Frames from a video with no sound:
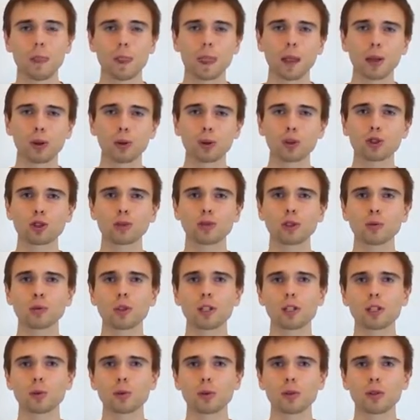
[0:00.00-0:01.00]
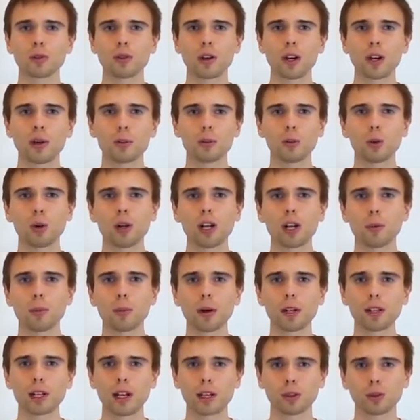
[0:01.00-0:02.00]
It is better first to choose a more
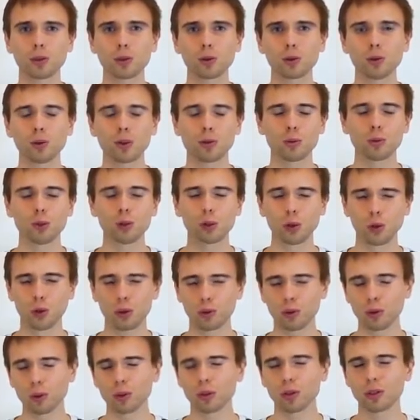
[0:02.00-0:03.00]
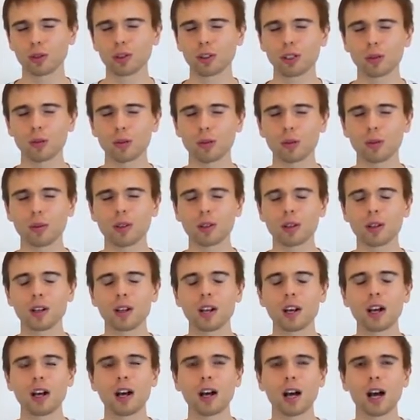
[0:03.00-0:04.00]
understandable explanation. For
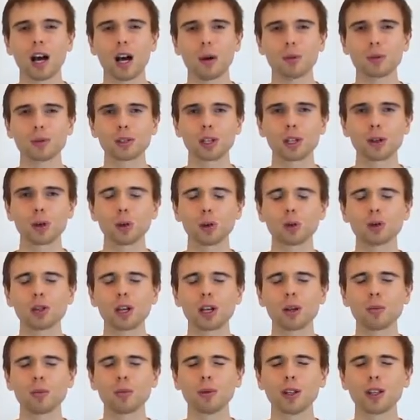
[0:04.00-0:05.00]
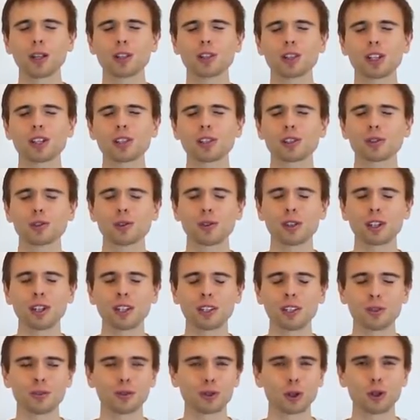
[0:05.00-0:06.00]
example, absolute bliss
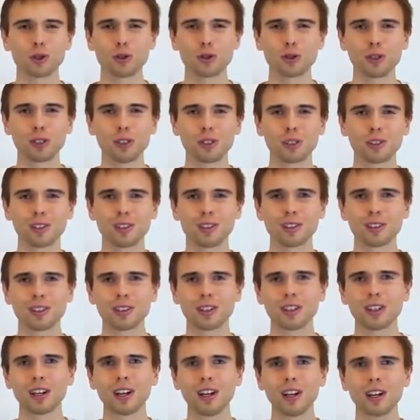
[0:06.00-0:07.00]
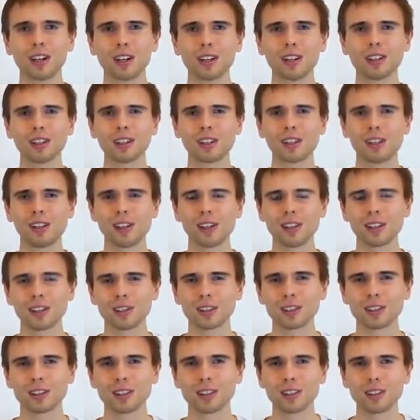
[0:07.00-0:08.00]
is everything that exists, and
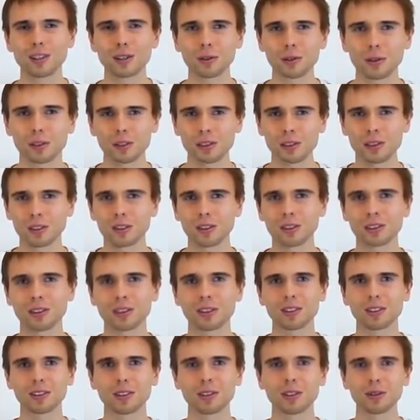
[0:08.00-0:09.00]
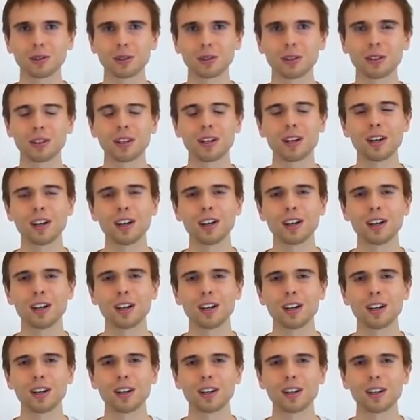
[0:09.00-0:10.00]
concentrate on it.
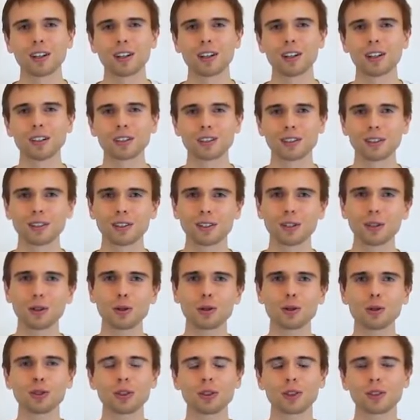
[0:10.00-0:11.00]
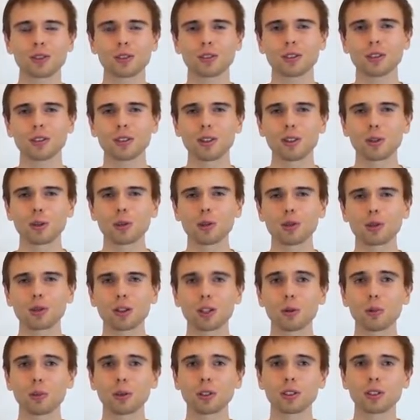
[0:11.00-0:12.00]
concentrate and
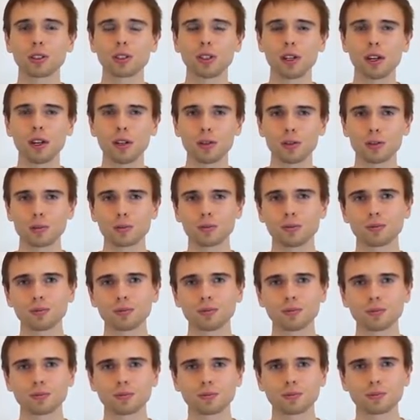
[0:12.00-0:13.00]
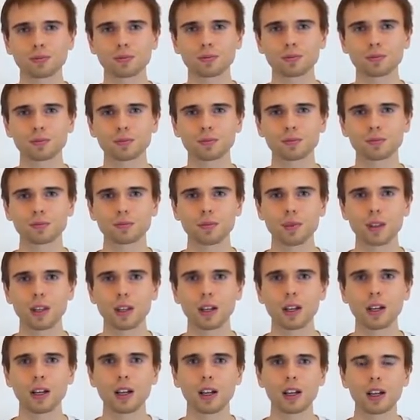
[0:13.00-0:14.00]
understand it.
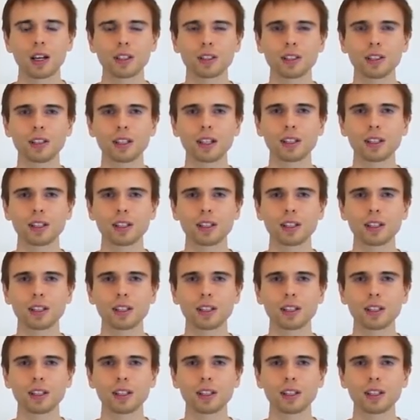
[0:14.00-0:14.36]
This is a